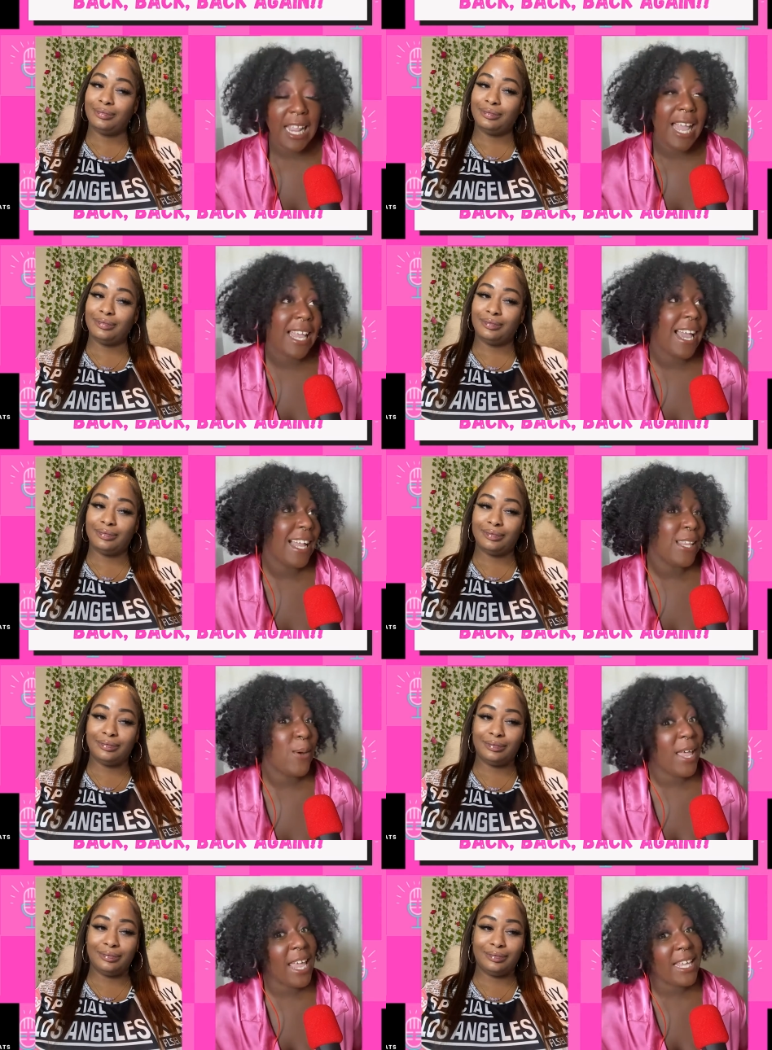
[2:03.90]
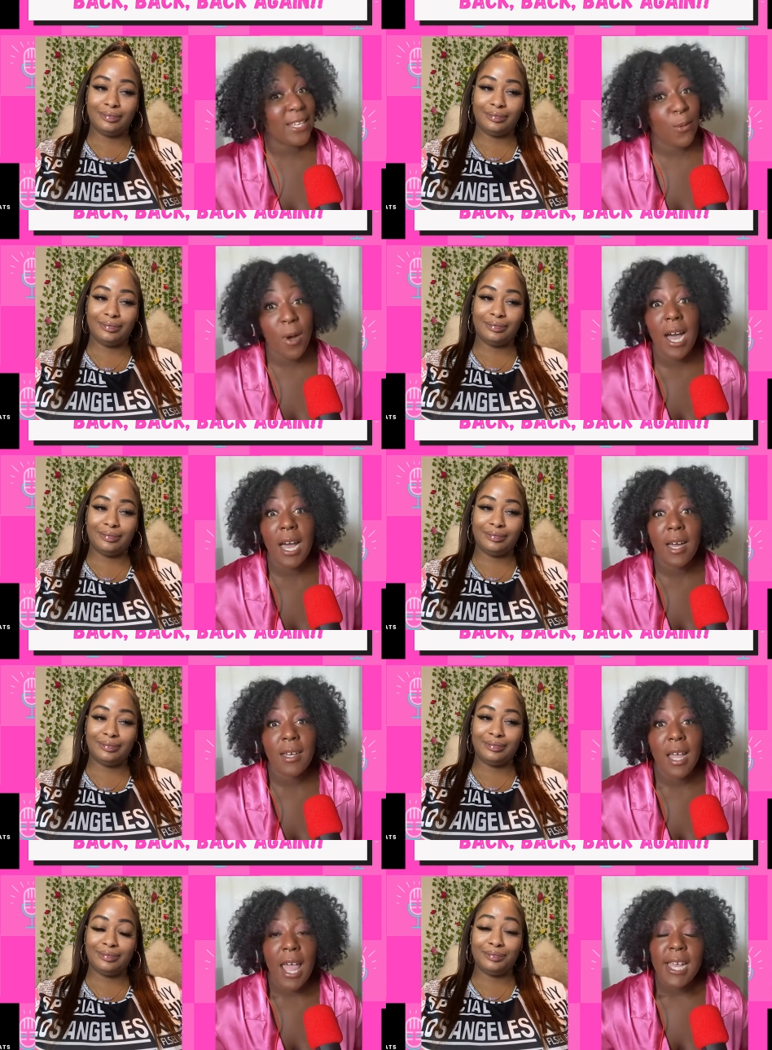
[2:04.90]
Speaker 1: and I ain't got no head in a
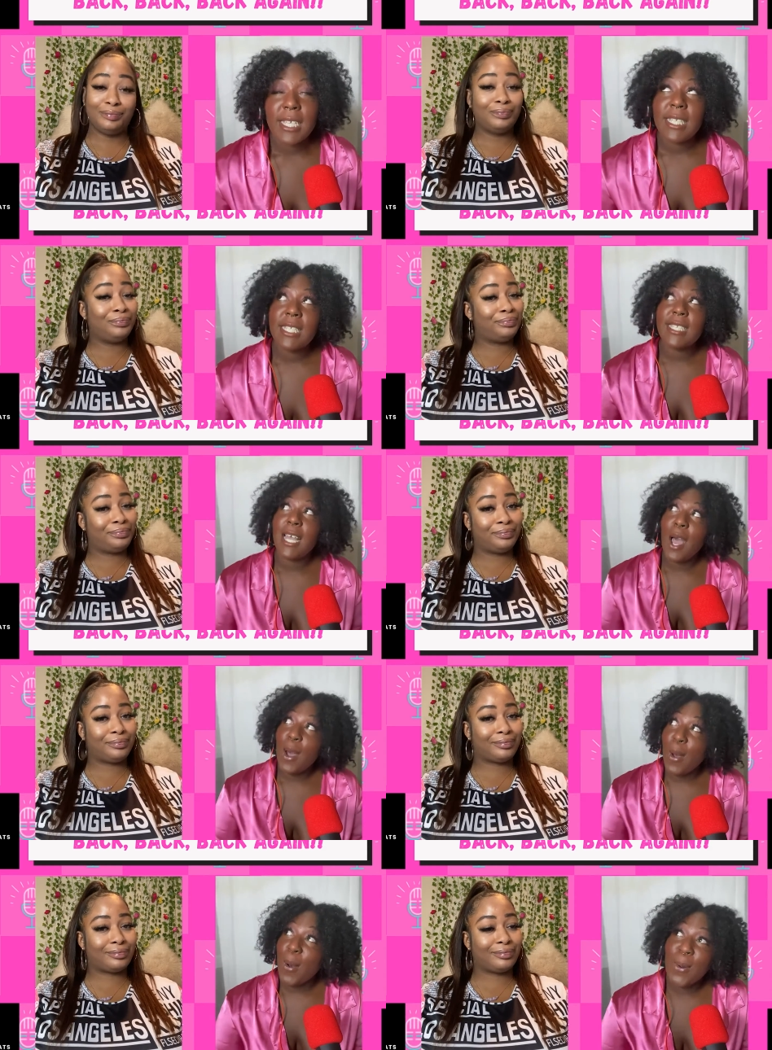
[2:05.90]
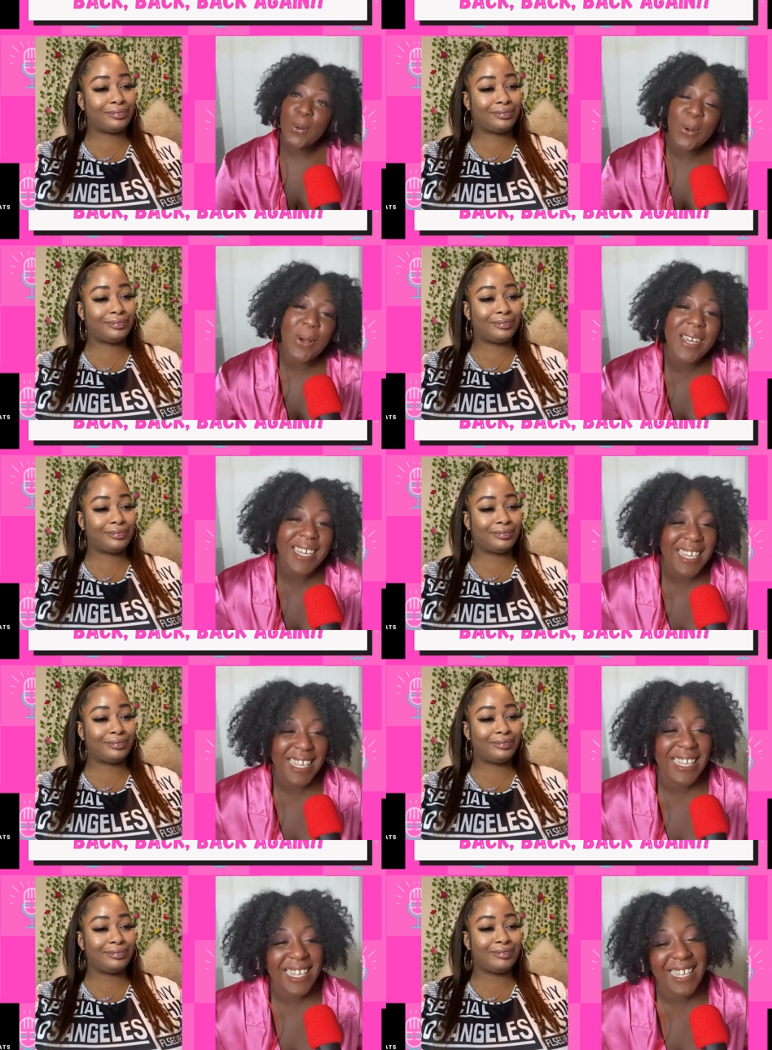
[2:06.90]
while. So,
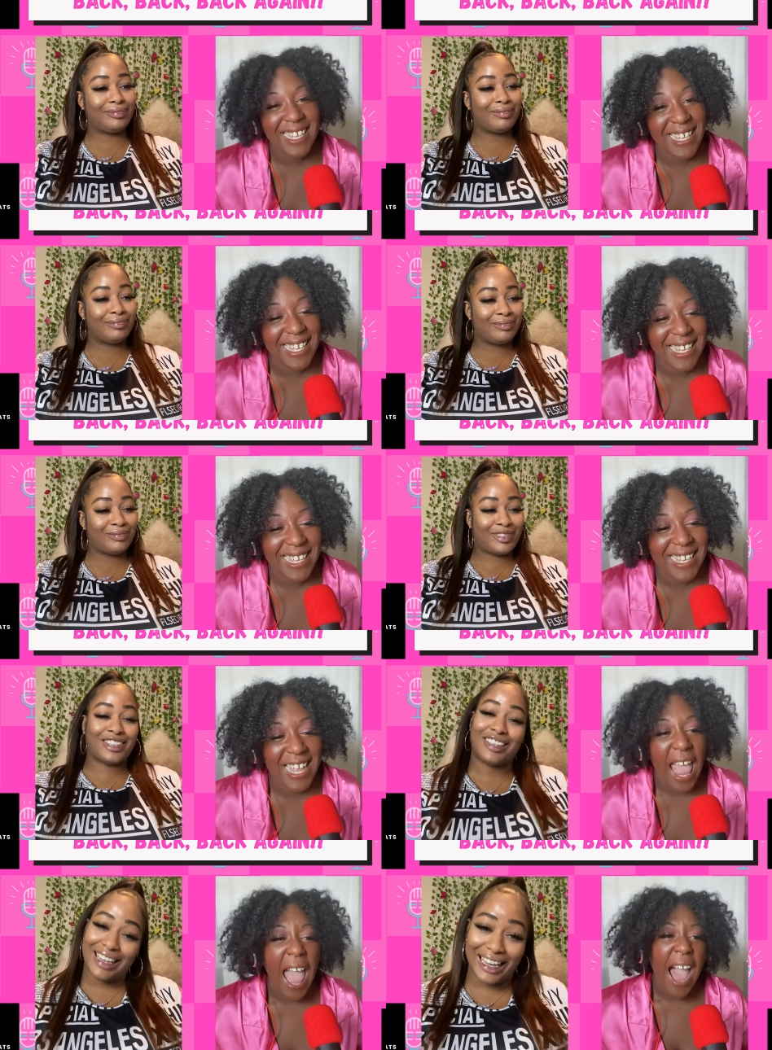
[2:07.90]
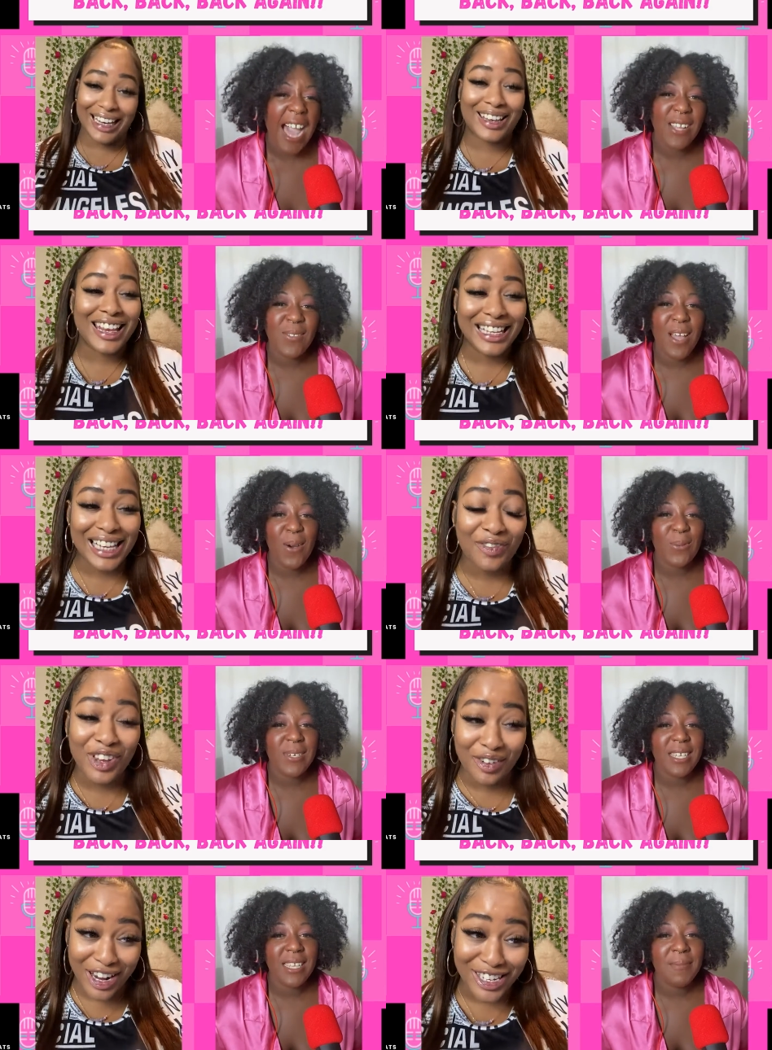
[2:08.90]
shit,
Speaker 2: this
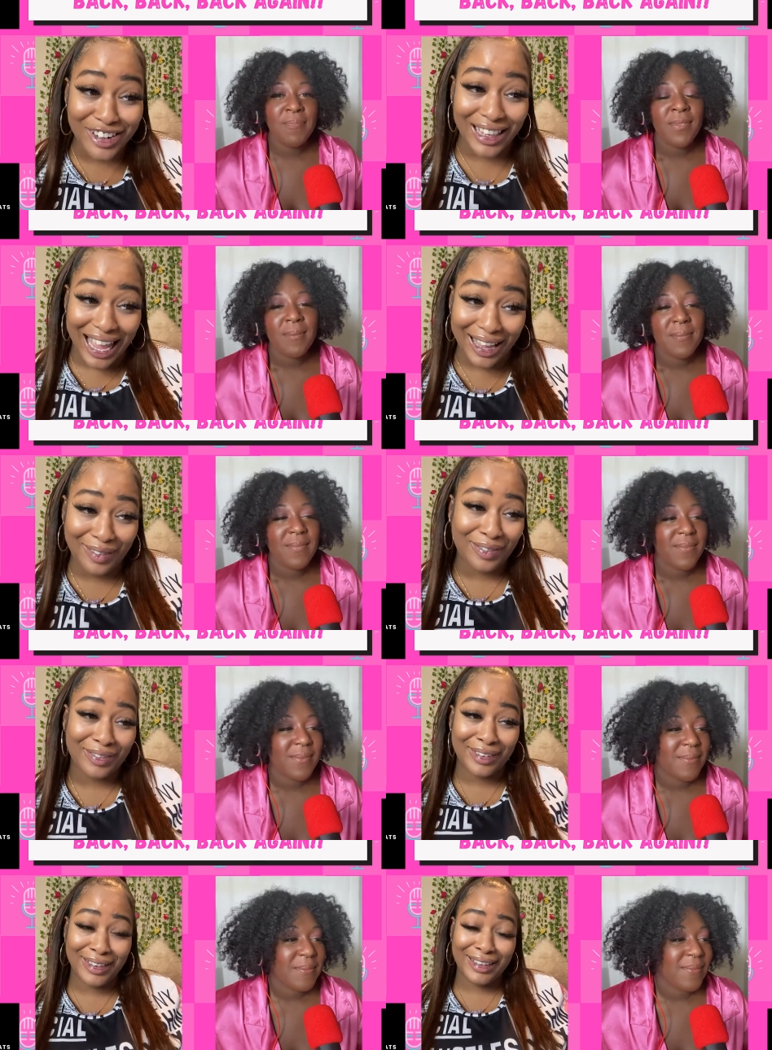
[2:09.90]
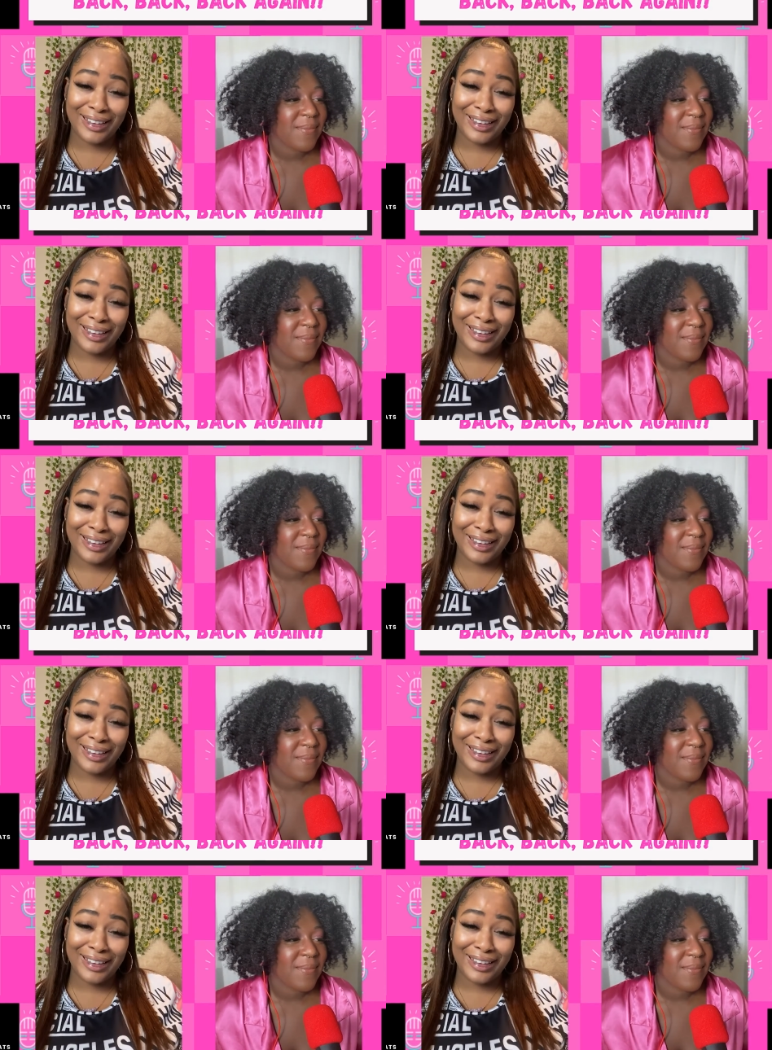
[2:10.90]
is really for the rest of your life?